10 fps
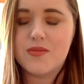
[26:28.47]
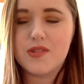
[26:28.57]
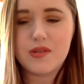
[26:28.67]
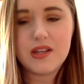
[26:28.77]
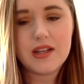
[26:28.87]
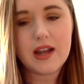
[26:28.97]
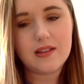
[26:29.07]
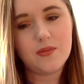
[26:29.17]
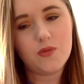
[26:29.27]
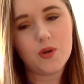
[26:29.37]
so he got
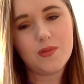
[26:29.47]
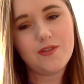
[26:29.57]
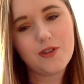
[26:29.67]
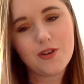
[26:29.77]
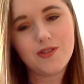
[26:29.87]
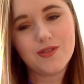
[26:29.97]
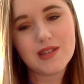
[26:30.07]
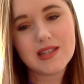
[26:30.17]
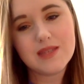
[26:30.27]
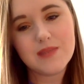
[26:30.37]
them for me for
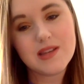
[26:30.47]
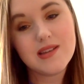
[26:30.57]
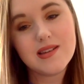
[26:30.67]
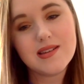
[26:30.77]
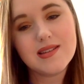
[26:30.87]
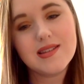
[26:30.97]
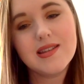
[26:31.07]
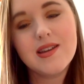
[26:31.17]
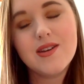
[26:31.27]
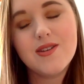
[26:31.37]
Christmas,
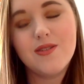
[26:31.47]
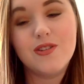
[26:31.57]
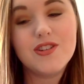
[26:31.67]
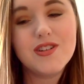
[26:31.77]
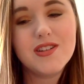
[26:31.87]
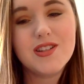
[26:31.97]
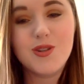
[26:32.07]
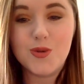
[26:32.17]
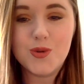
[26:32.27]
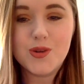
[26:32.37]
which is
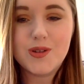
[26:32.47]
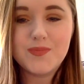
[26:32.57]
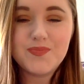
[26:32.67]
cool.